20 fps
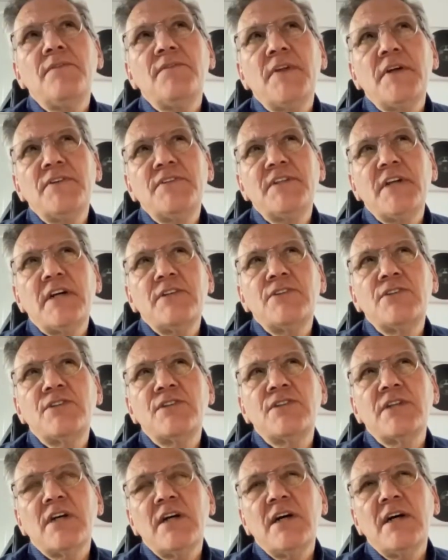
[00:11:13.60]
they're
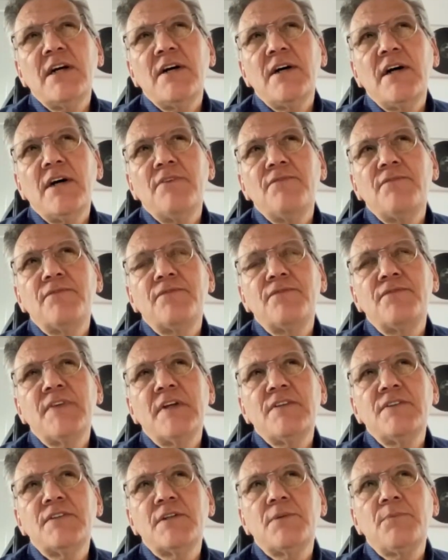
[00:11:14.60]
Dutch. I've
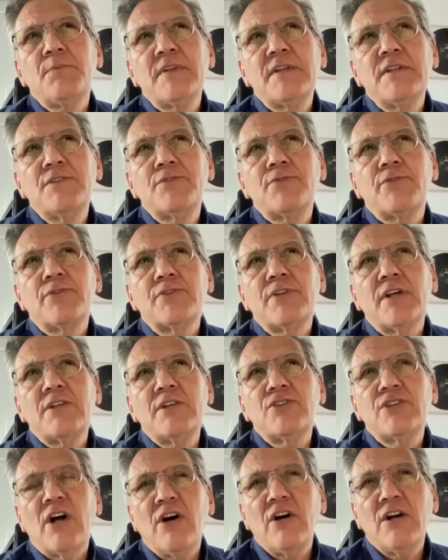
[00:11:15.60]
done some things for
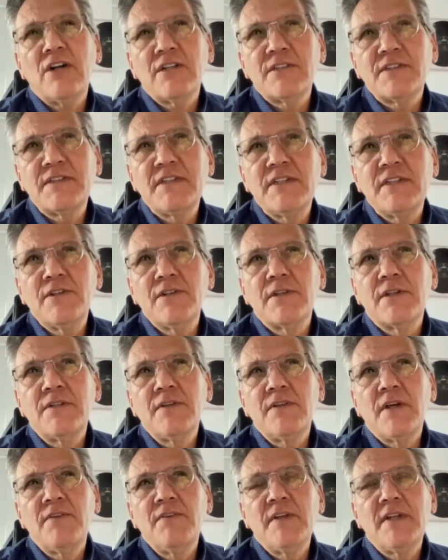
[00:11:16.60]
Dutch artists here
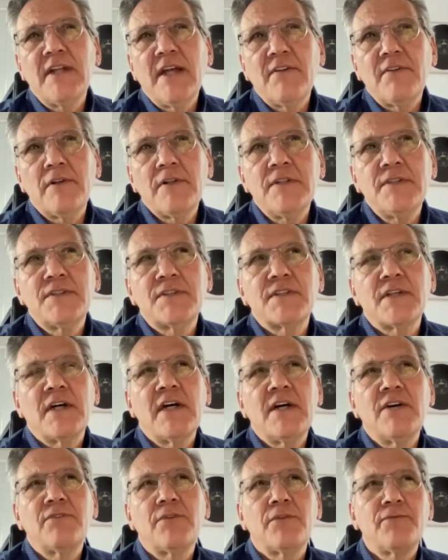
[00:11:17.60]
in the Netherlands.
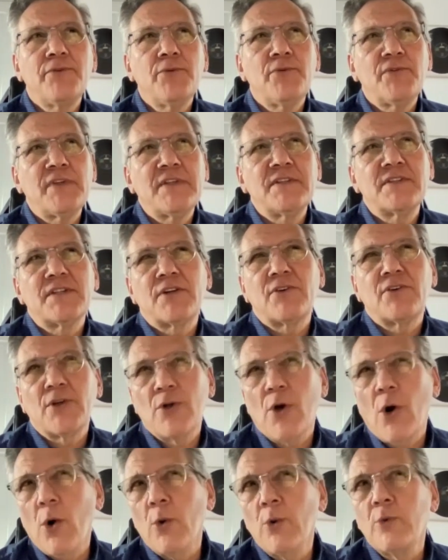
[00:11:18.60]
I have a few things that are
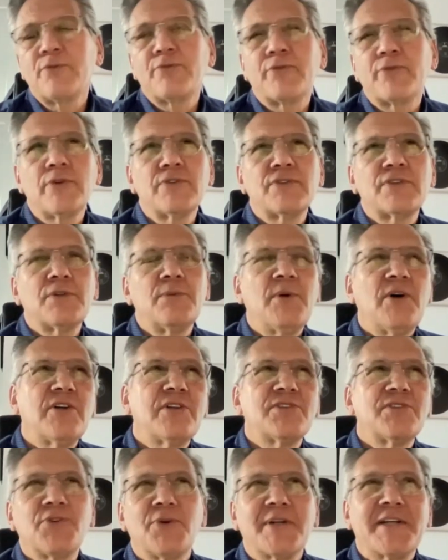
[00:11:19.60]
on hold for some
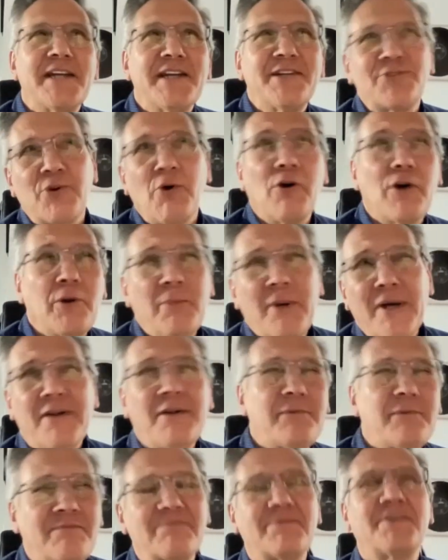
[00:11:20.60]
artists, so I can't talk about
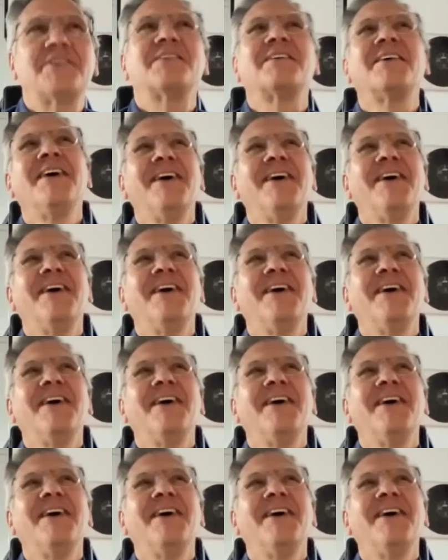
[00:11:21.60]
it, but